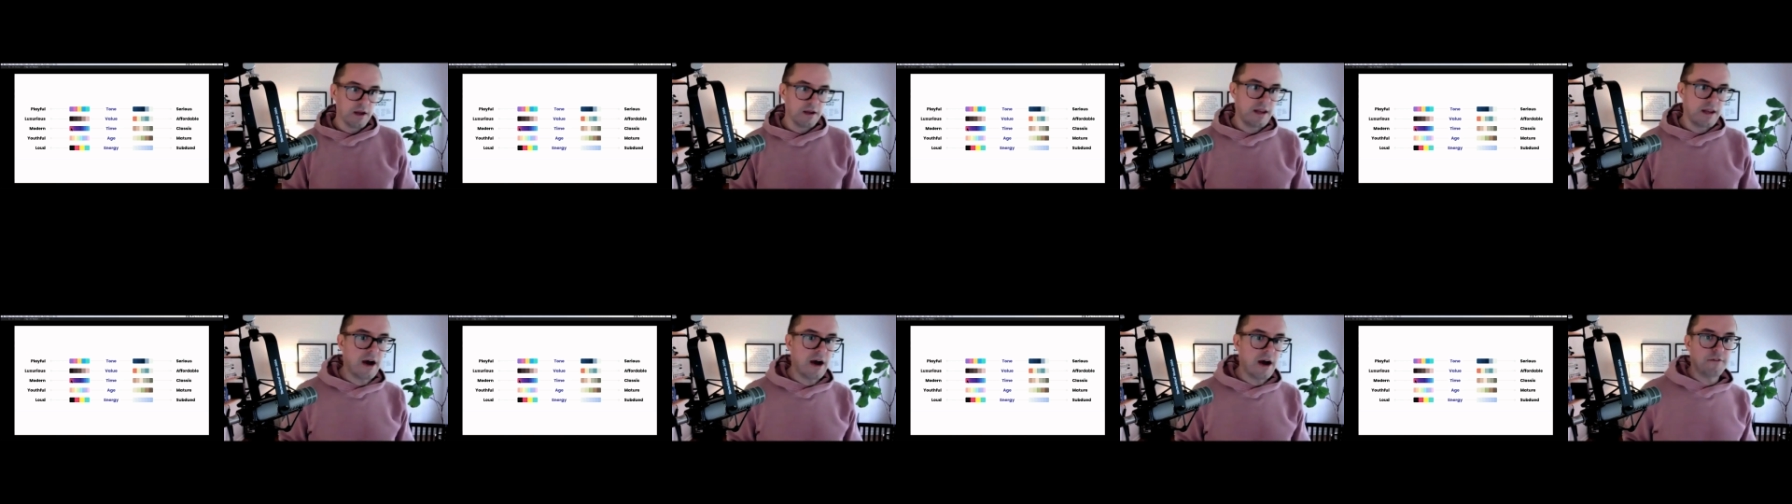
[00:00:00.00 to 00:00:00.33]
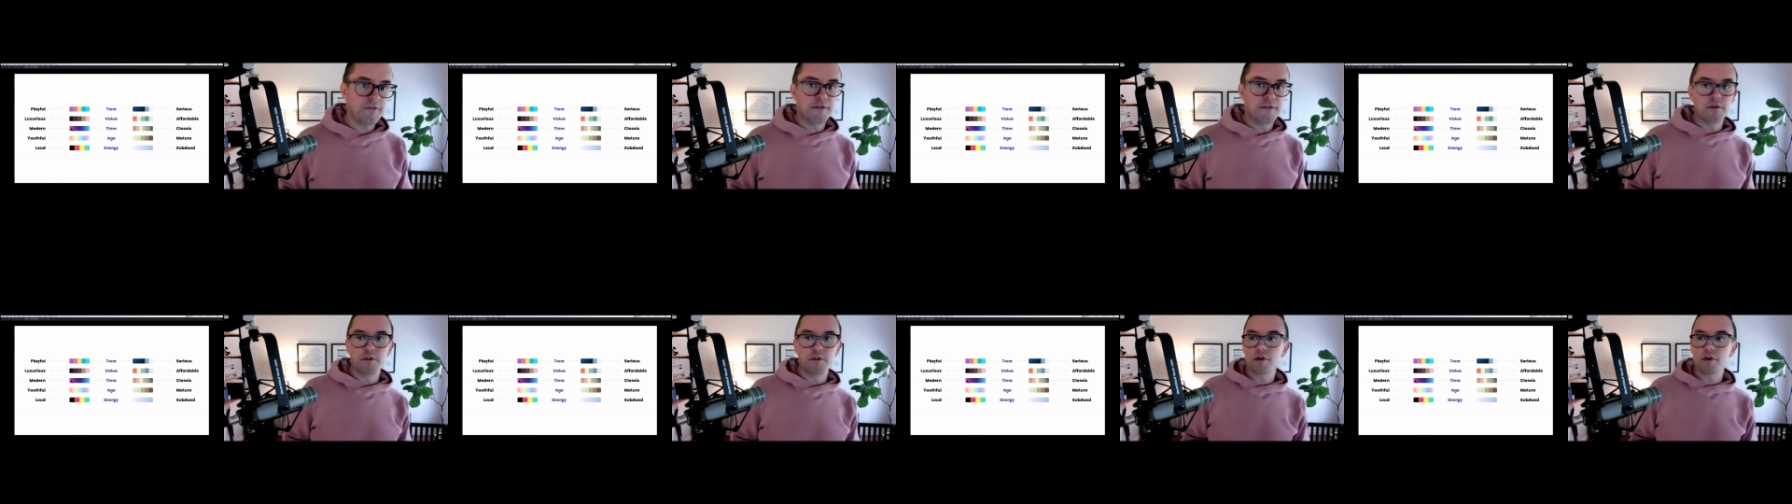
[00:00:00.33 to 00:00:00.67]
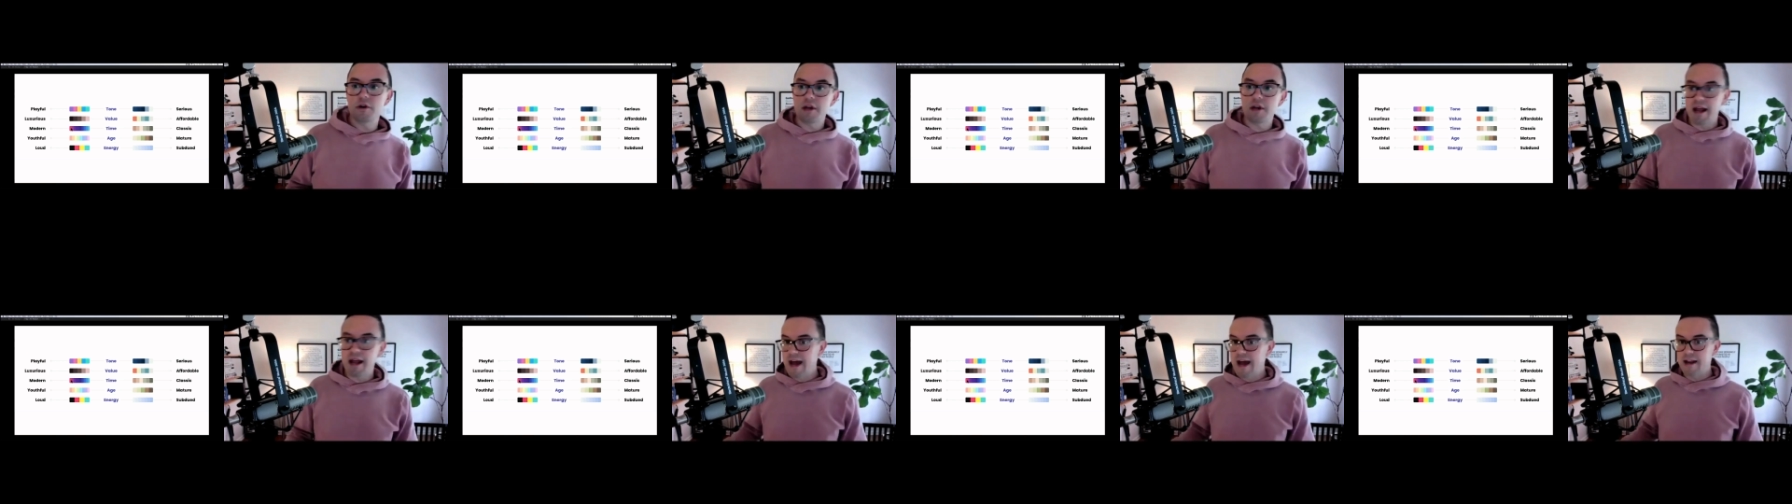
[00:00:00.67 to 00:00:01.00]
Now, if you
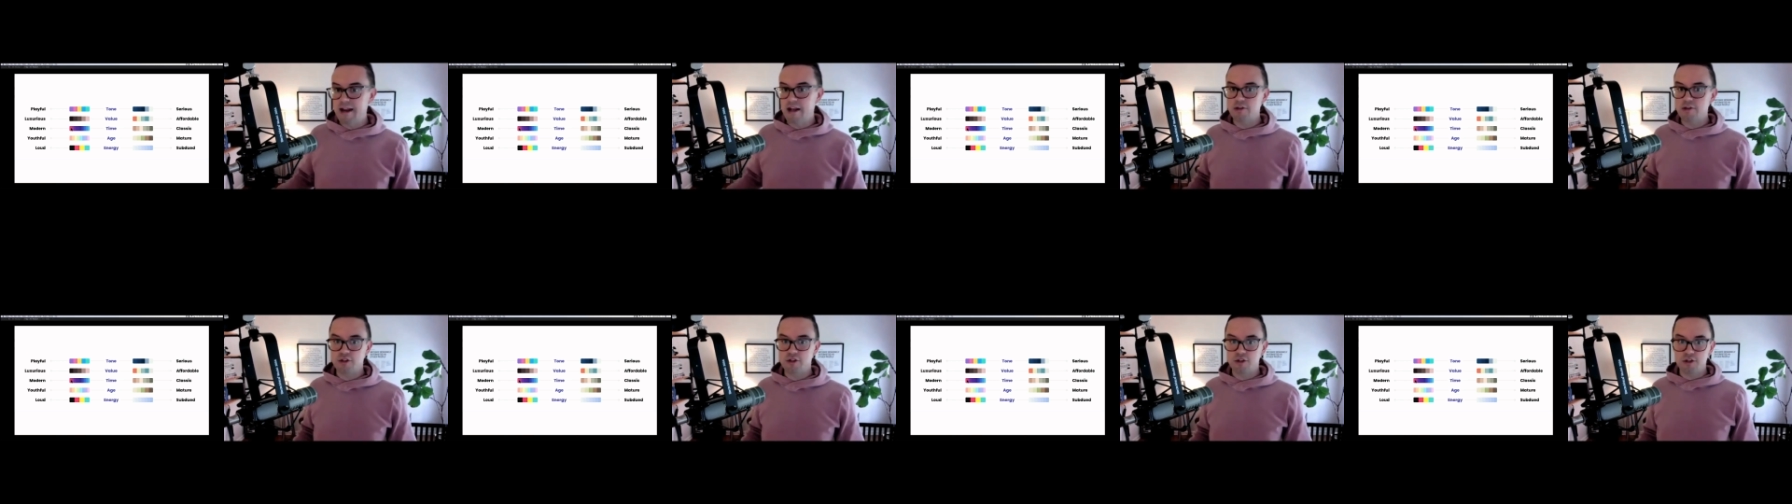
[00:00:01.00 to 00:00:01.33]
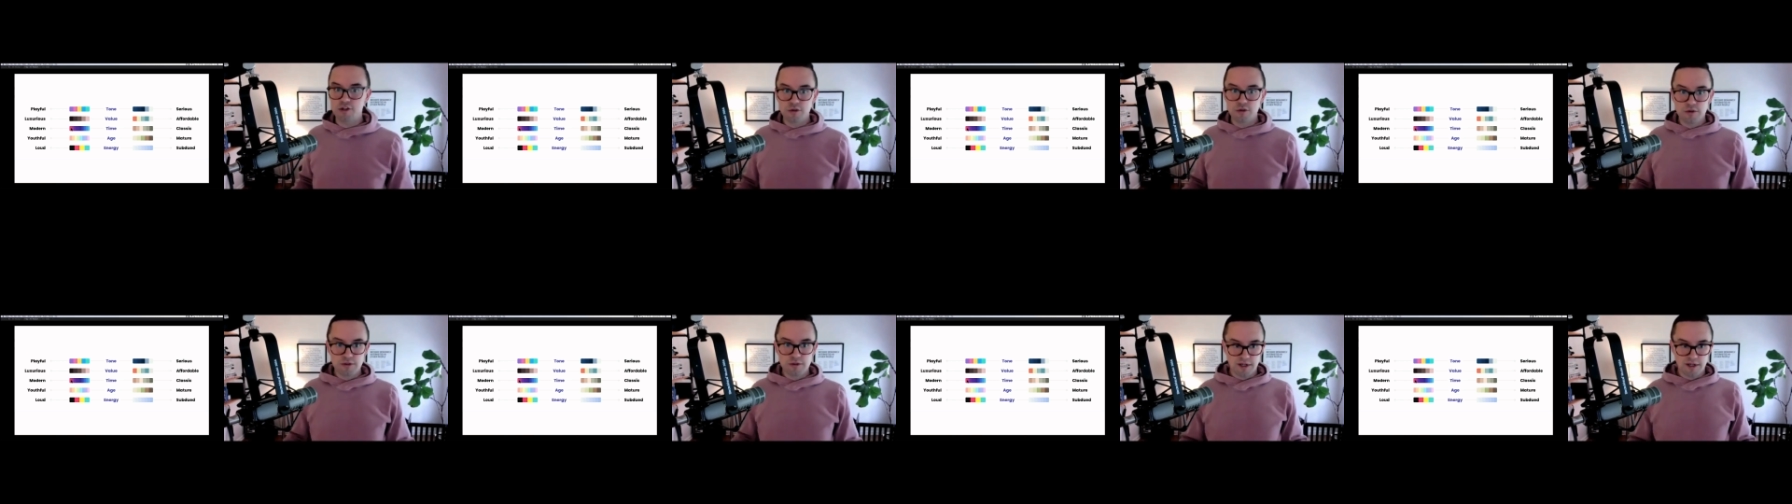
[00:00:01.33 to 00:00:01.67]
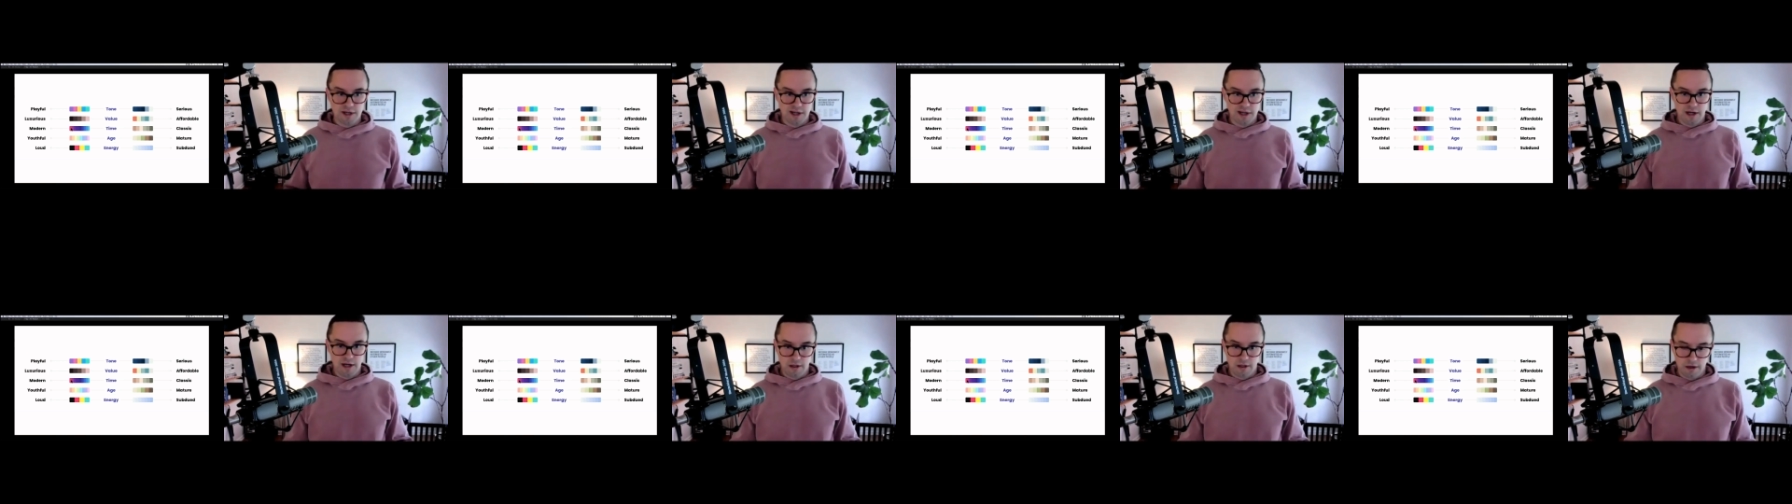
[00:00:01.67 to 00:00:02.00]
look at how to choose
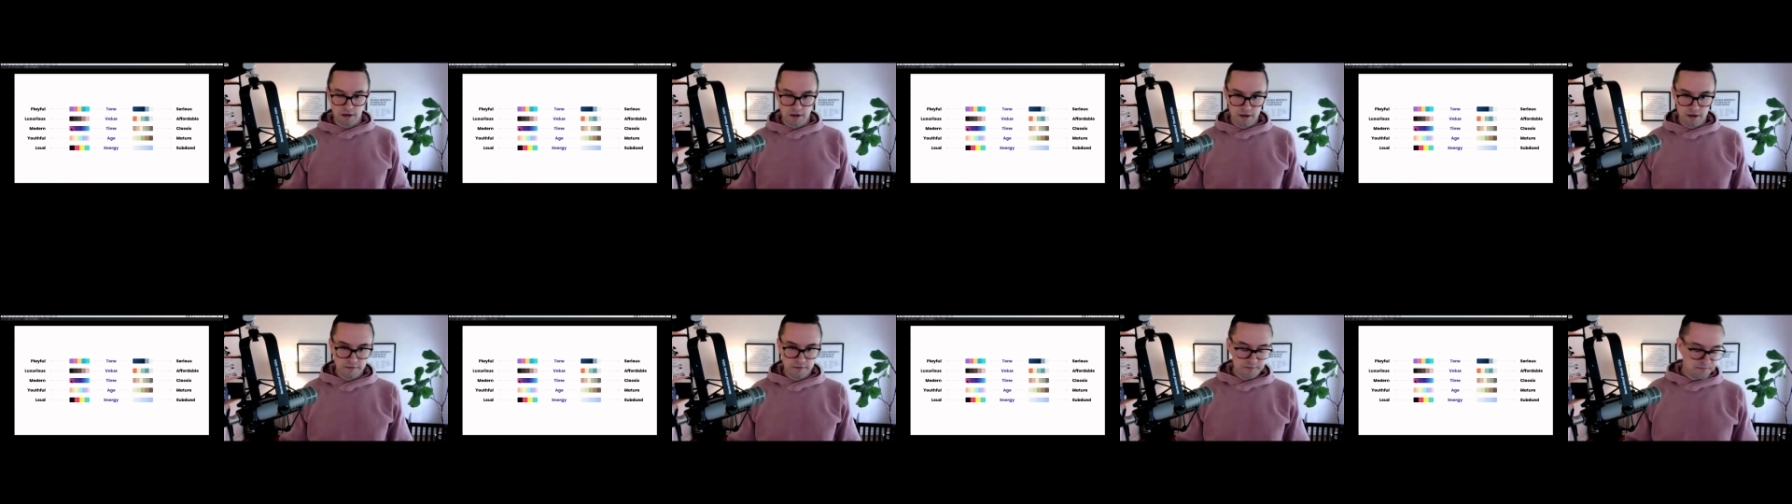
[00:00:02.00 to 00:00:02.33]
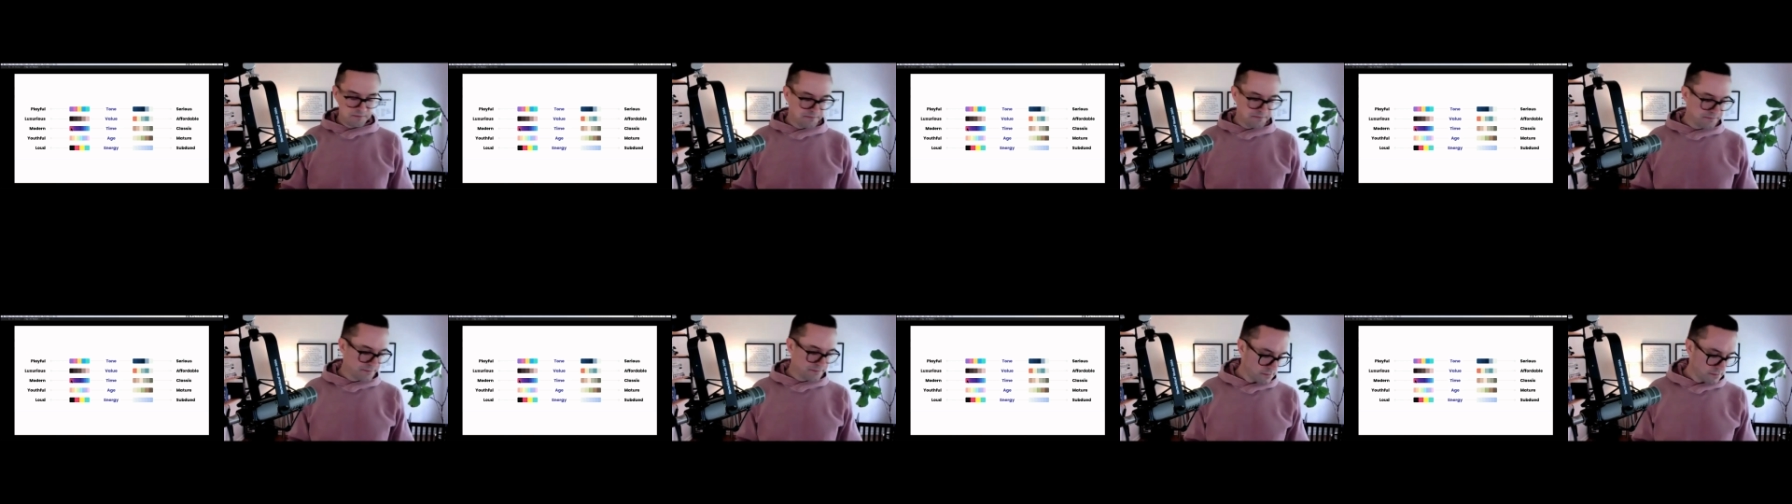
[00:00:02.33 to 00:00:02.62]
a color,